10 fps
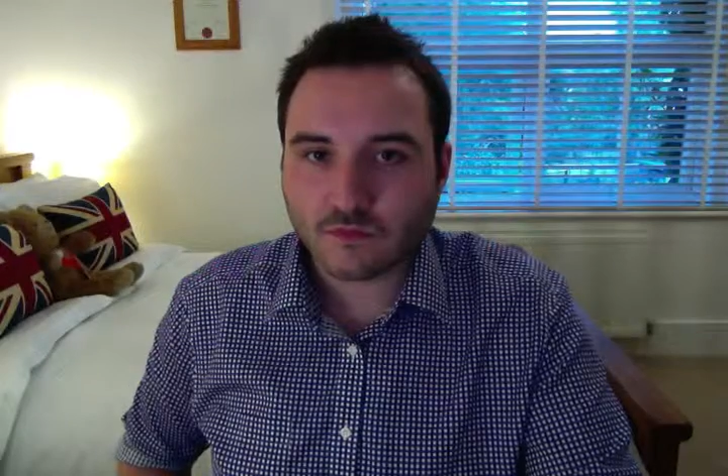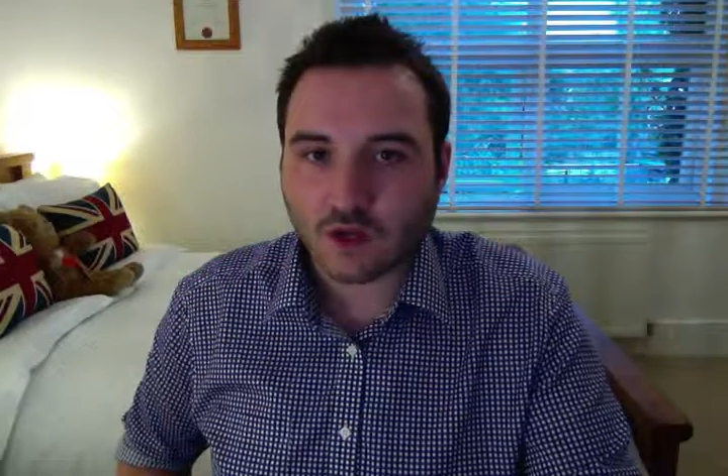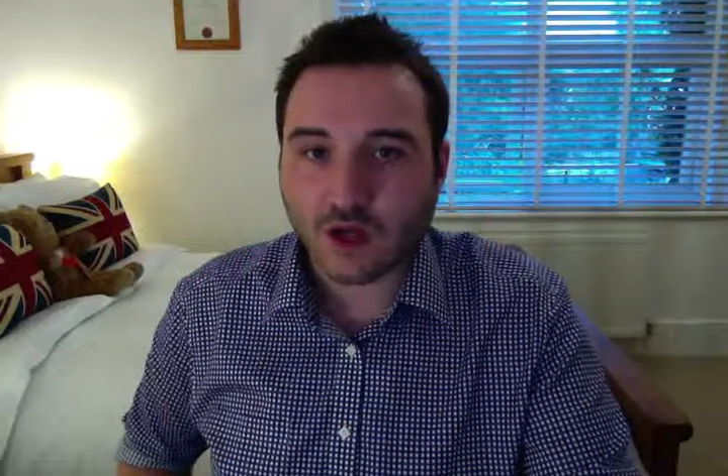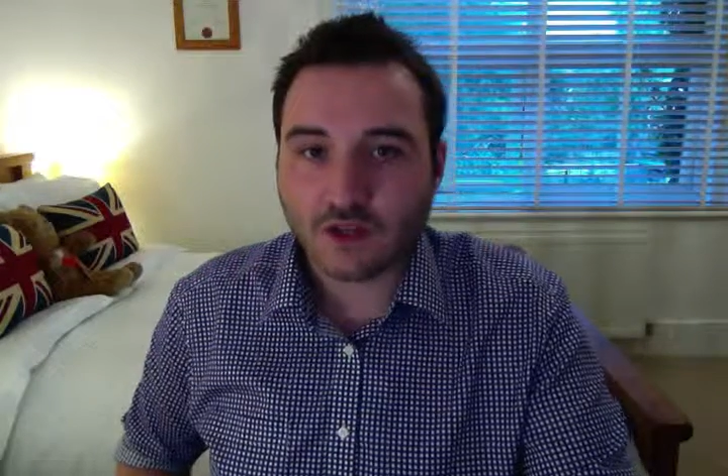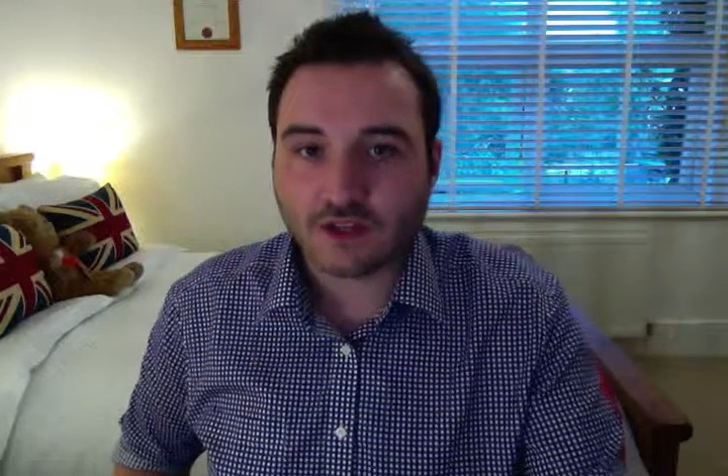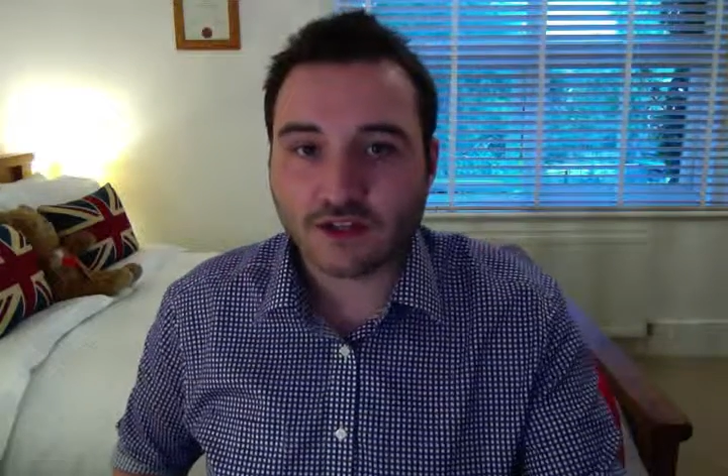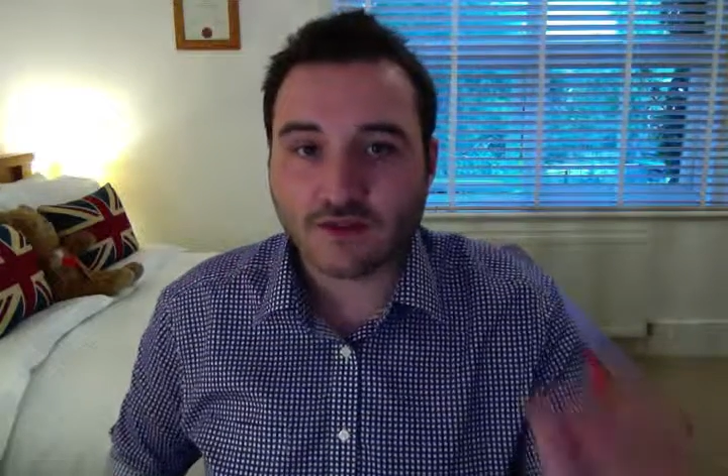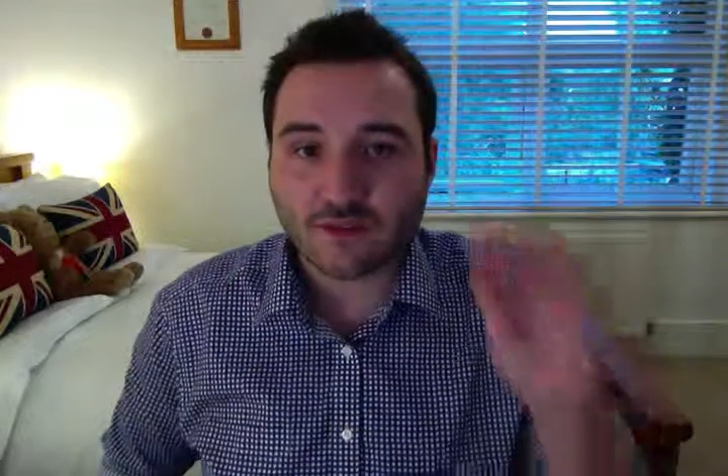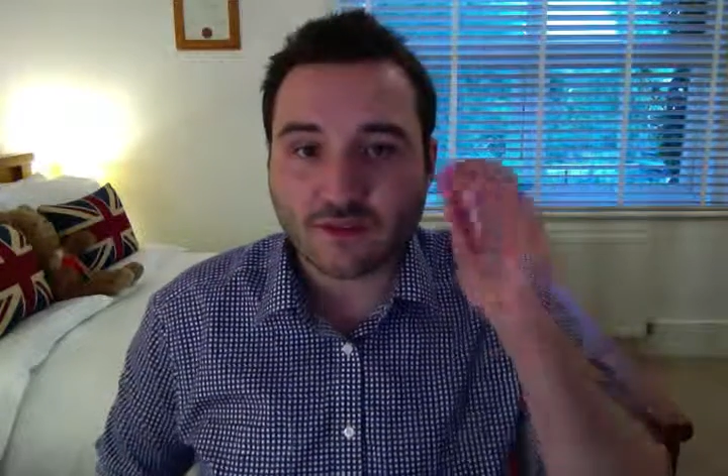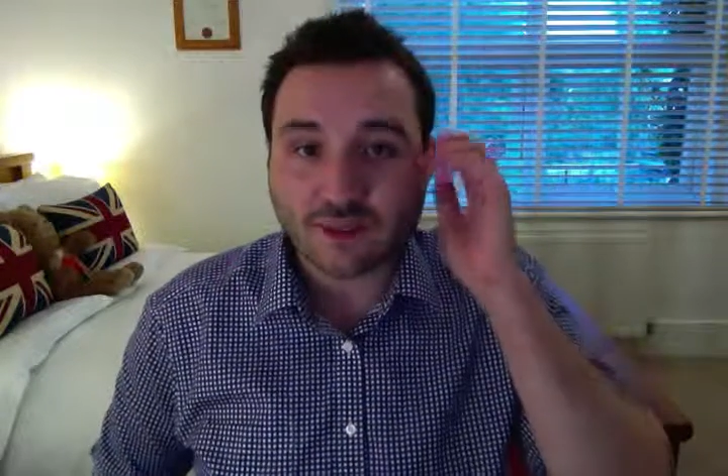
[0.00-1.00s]
Hi, good
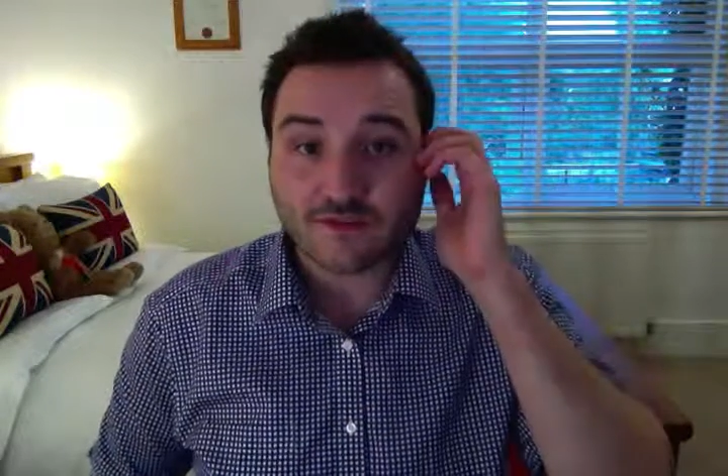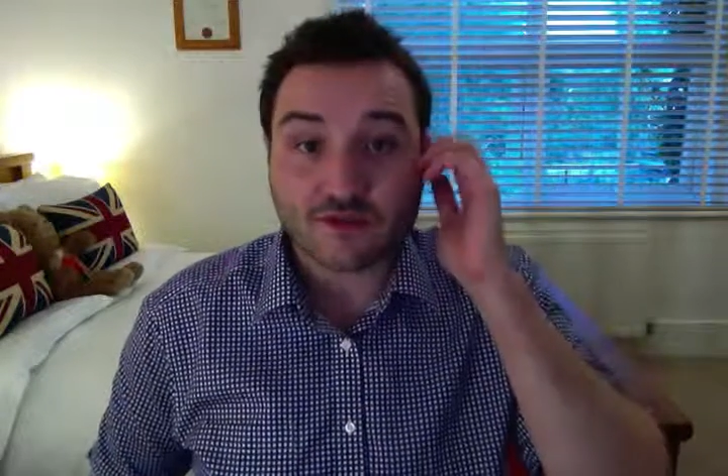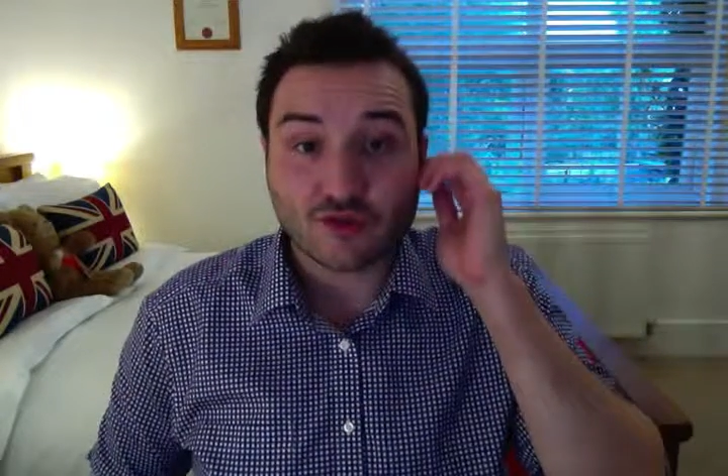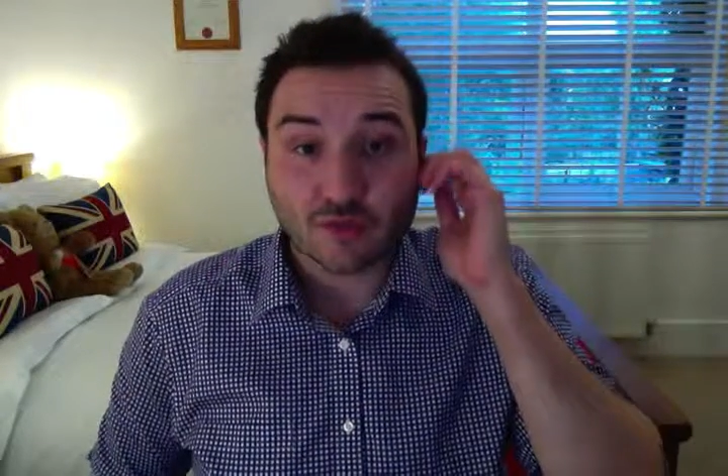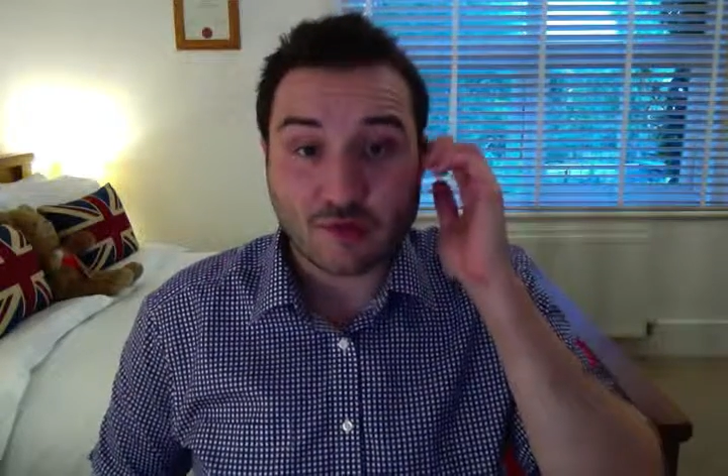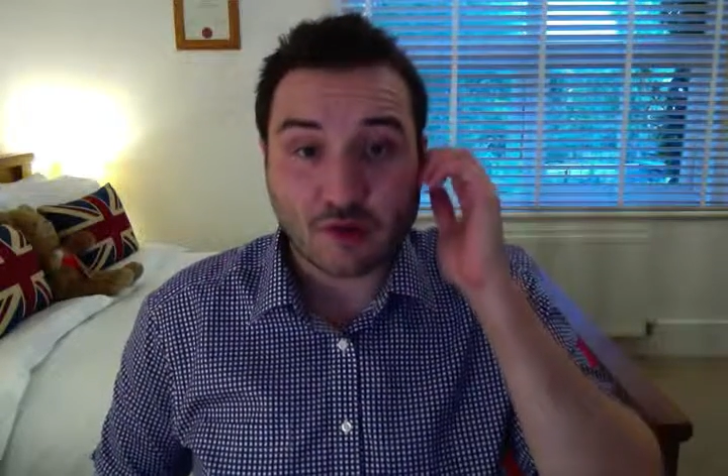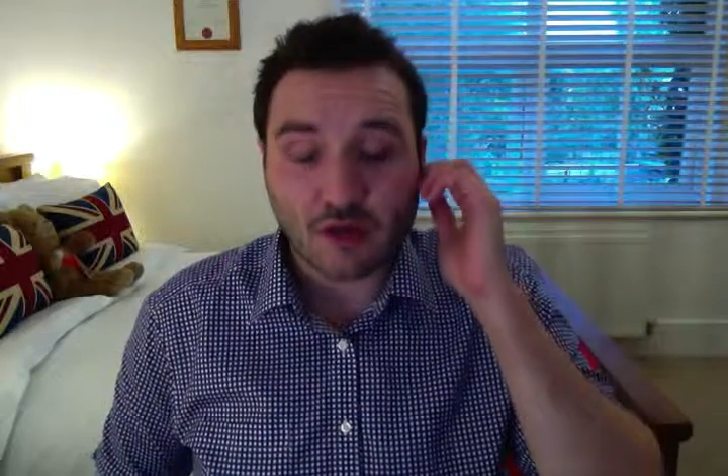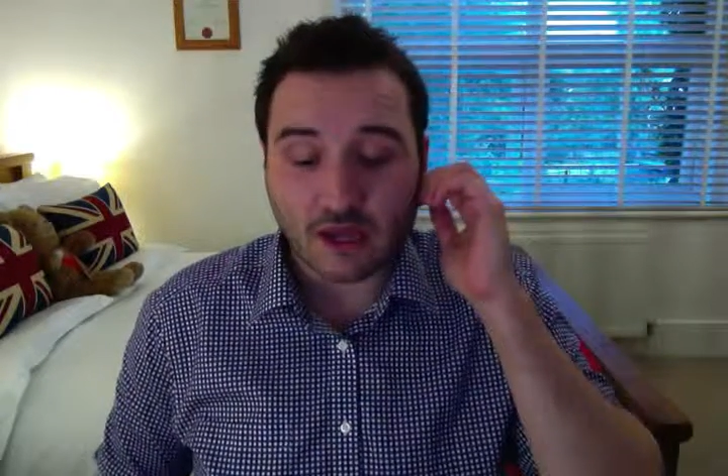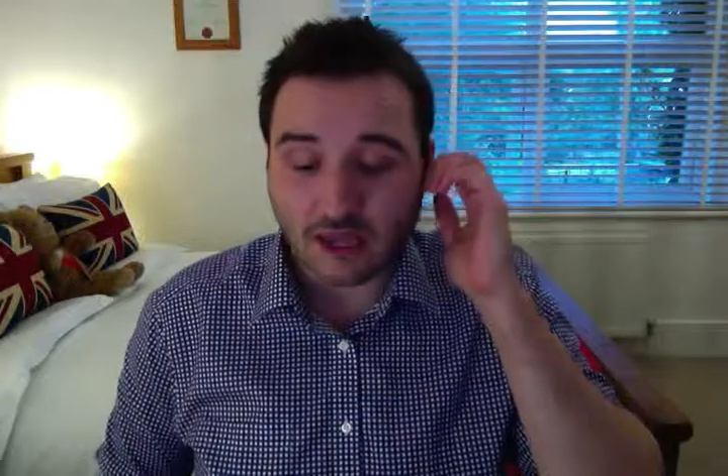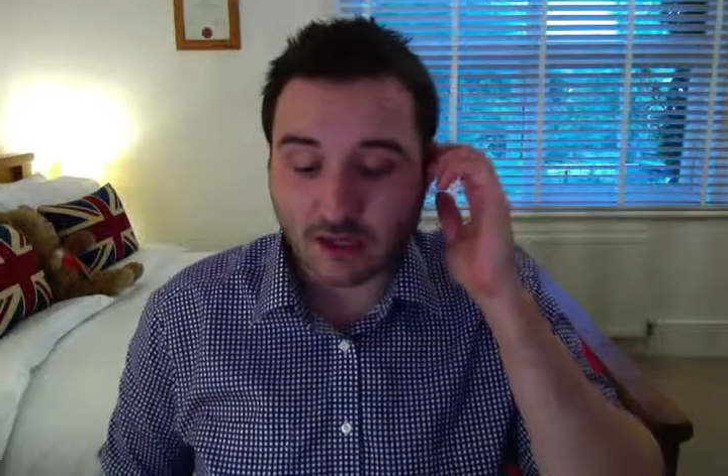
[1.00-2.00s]
evening. Thanks for stopping
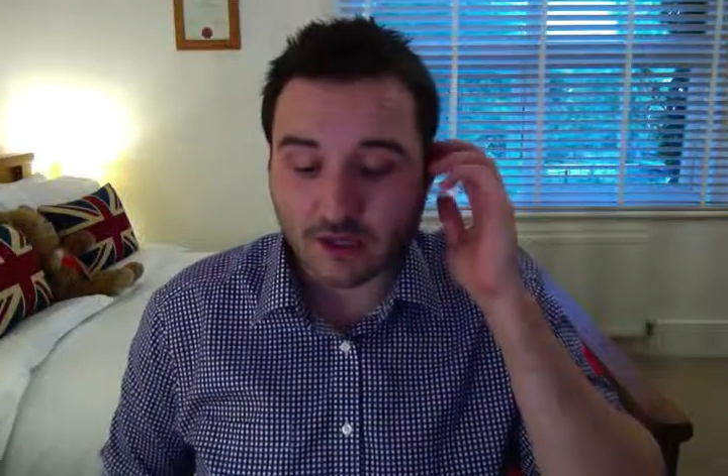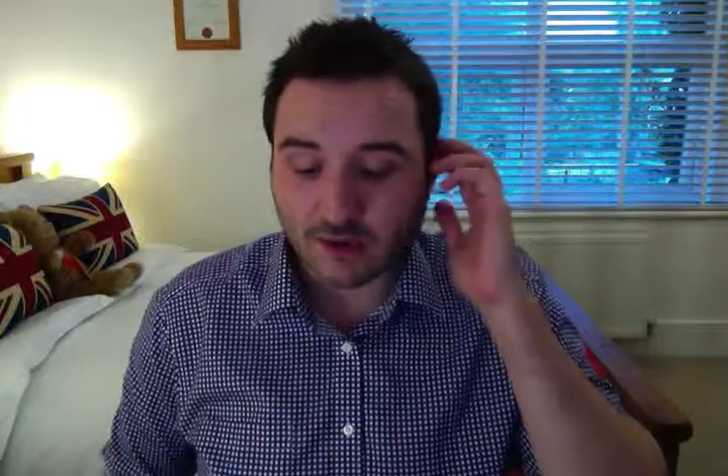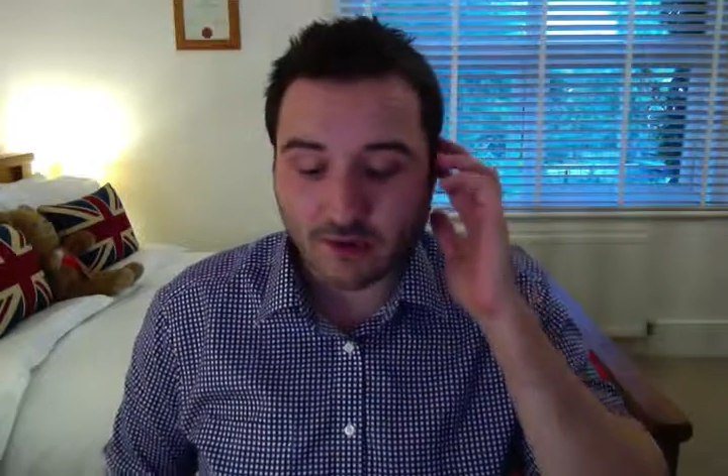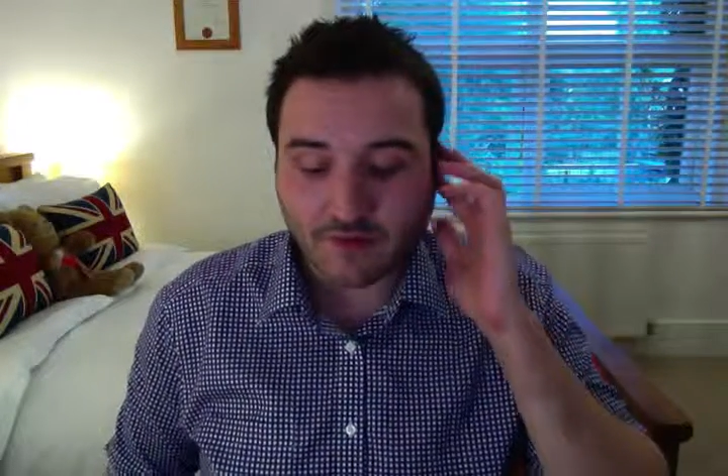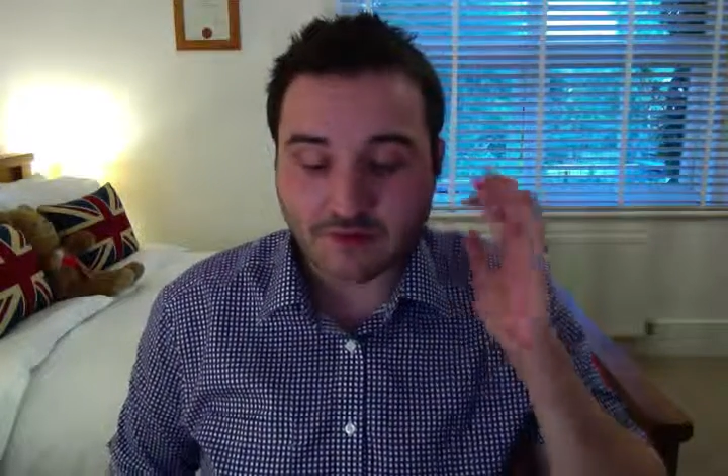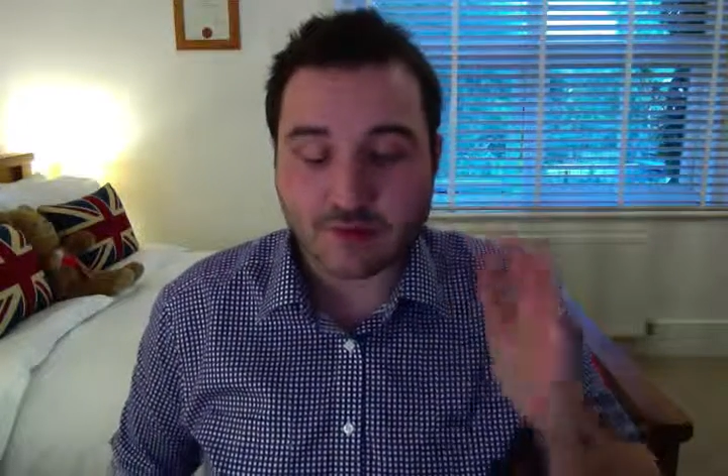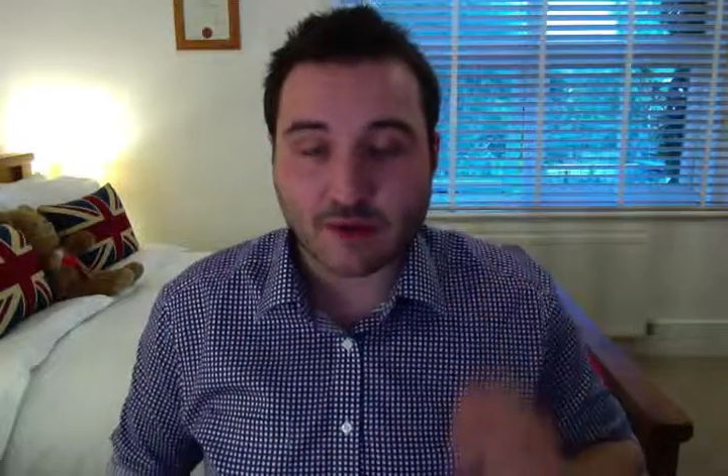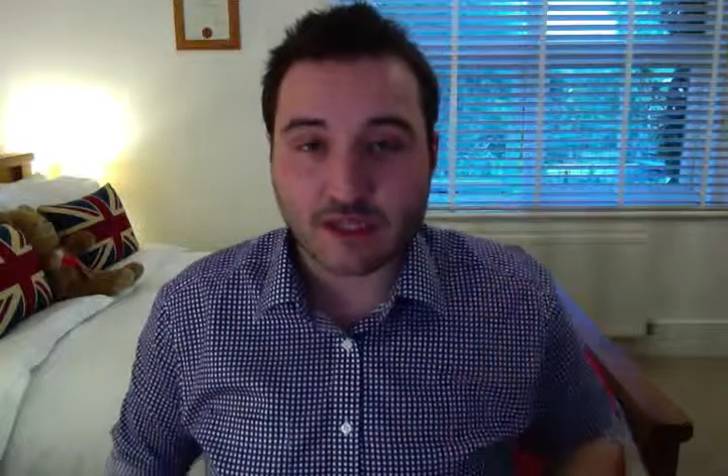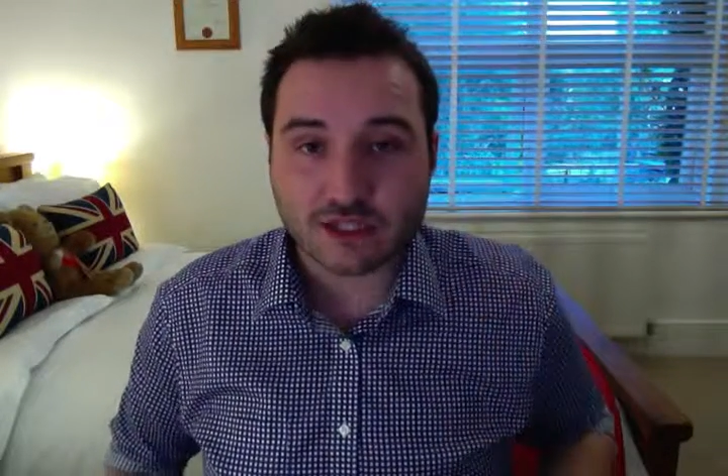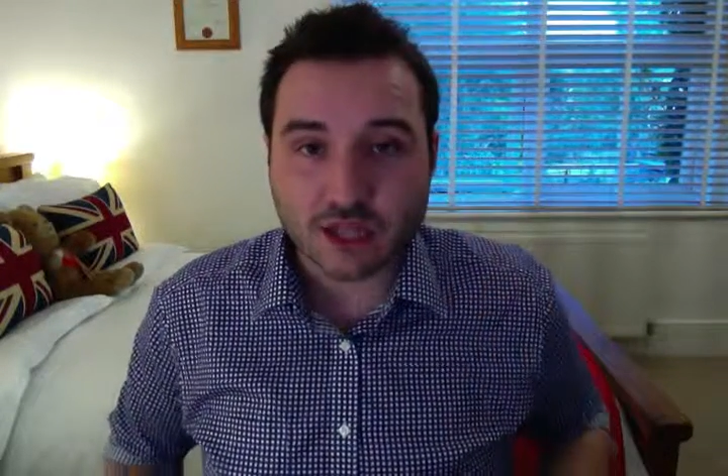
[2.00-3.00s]
by and looking at my Facebook
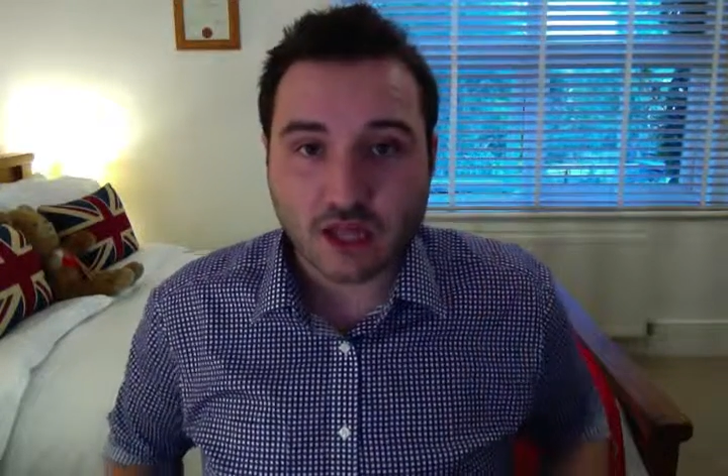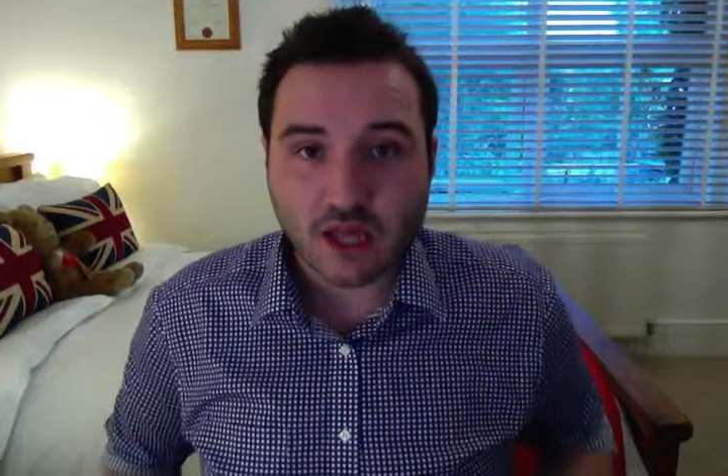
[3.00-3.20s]
page.